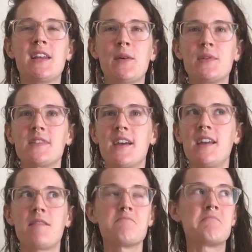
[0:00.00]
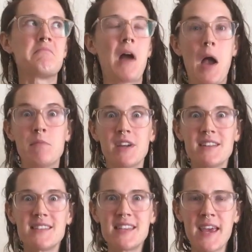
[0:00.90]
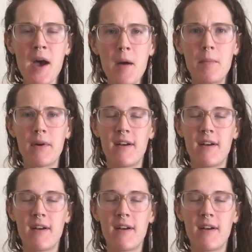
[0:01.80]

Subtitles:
and I was like, I'm gonna stay up.